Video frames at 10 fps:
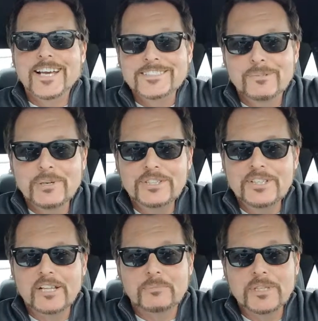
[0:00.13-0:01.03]
As the Million
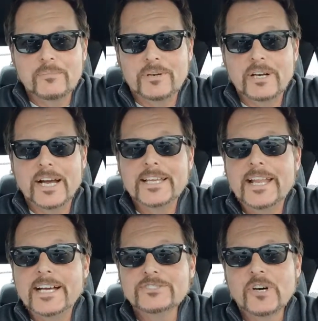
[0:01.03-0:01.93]
Dollar Plumber, I get
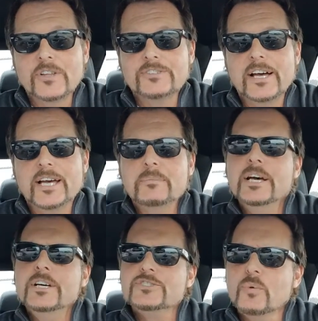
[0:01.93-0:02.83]
asked all the time,
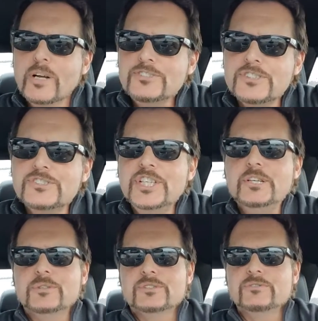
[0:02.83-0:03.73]
so what's the
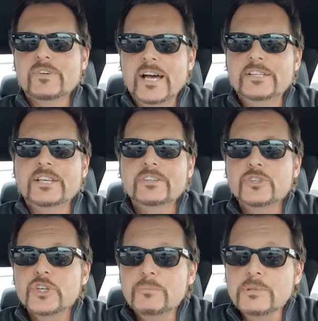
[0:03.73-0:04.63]
secret to
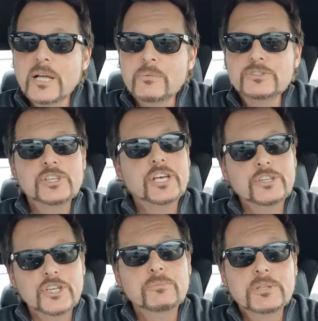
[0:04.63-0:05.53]
finding good plumbers
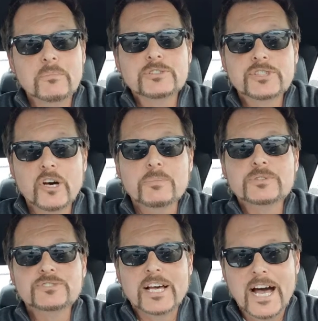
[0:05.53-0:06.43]
and good plumbers'
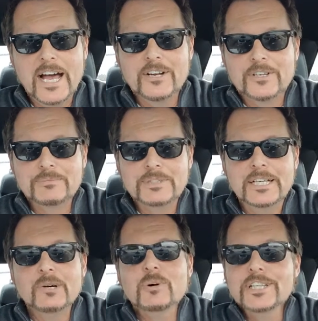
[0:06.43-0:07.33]
helpers to hire?
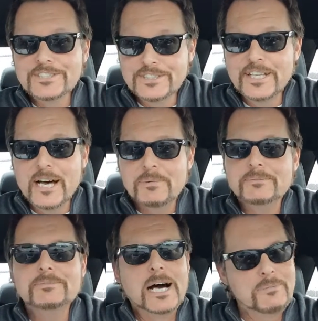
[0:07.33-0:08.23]
Well, listen up.
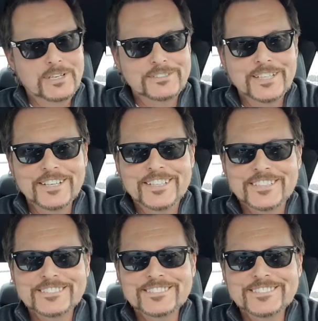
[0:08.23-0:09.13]
I'm going to tell you.